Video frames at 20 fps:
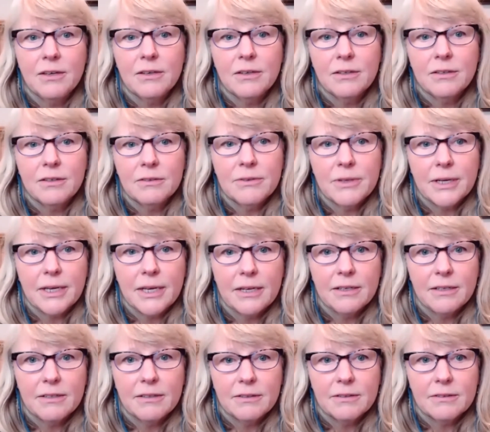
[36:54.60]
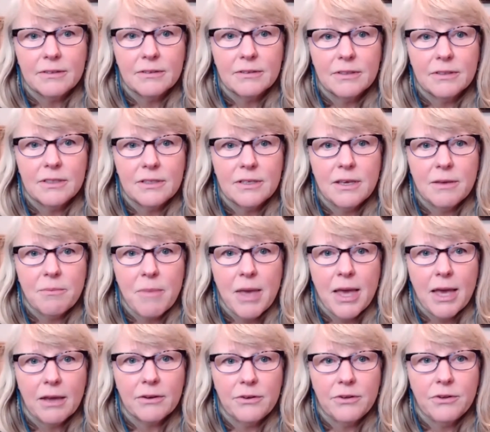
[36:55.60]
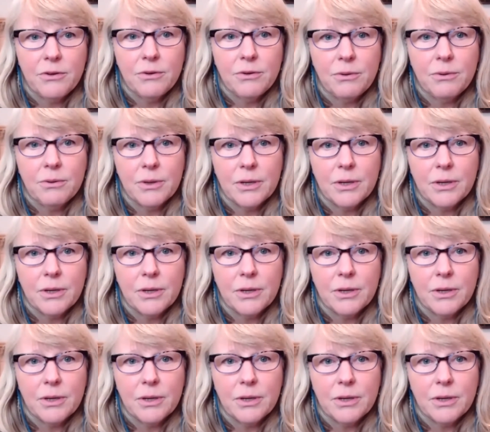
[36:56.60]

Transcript: All right. So let's get back to,